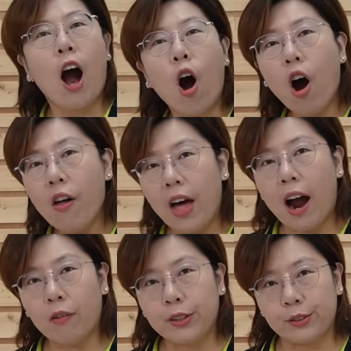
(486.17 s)
On
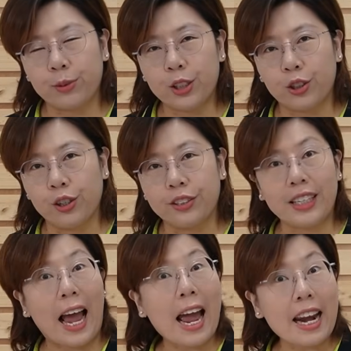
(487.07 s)
our
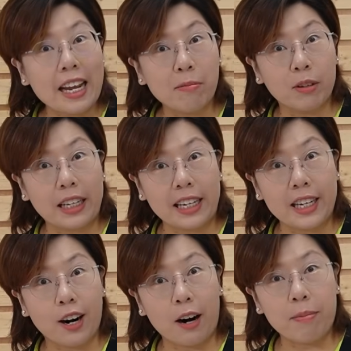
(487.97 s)
switches, enabling
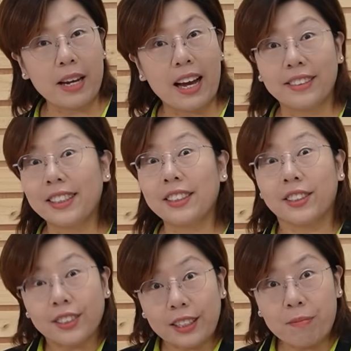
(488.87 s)
ERPS is
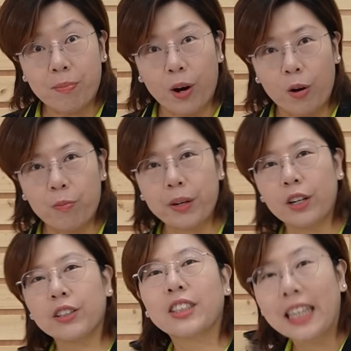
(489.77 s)
simple
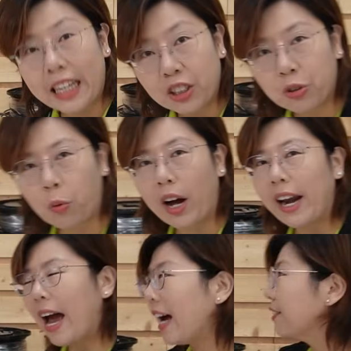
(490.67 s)
because each
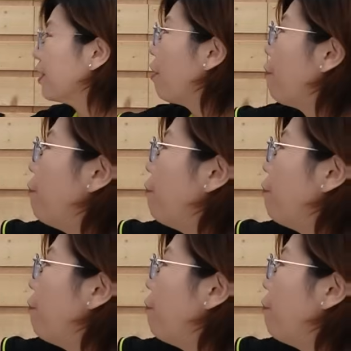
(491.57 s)
one has a